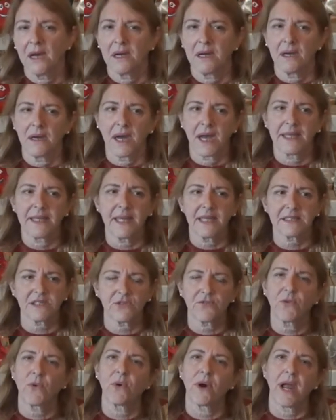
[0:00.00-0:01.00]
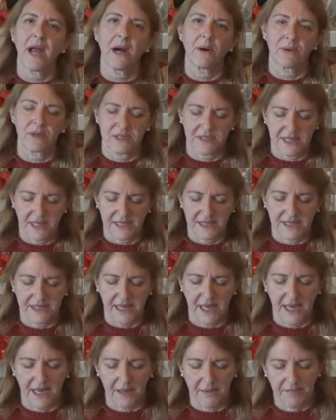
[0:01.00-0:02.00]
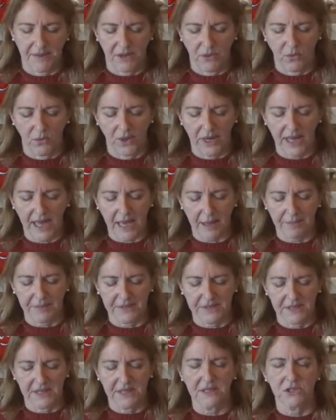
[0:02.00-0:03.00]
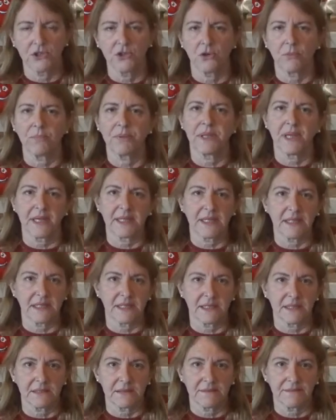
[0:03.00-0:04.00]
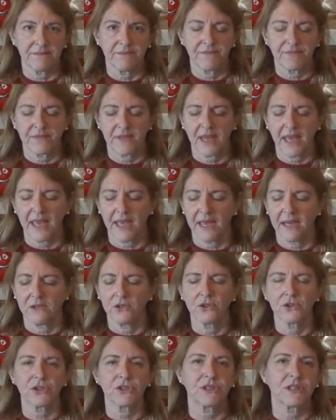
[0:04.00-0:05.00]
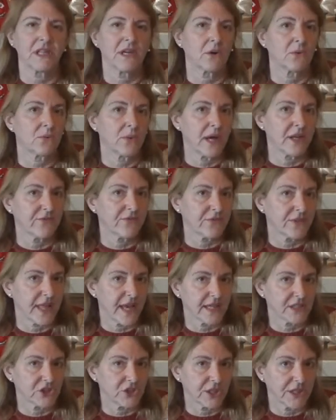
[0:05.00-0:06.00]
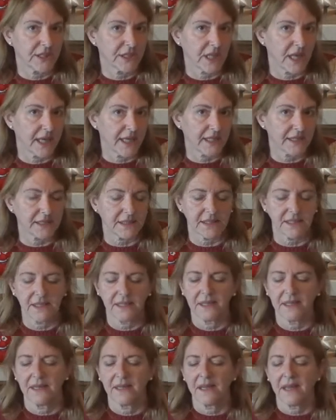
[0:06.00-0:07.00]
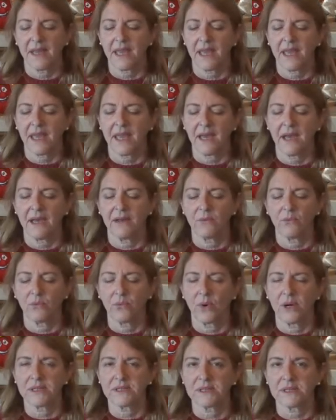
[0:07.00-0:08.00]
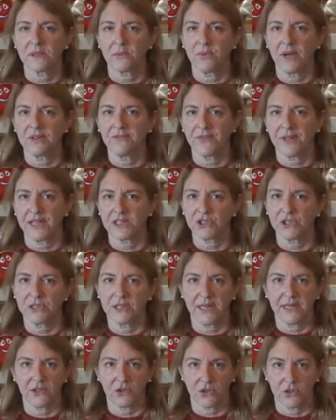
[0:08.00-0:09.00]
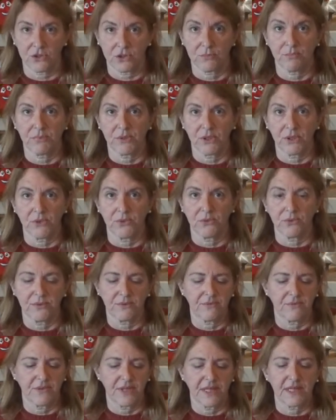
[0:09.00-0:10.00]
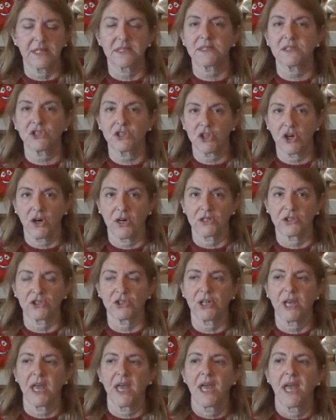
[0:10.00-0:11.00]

I guess four hours they say, but what happens is you'll plug it in, and you'll see a red flashing light, and once the red flashing light turns blue, then it's charged.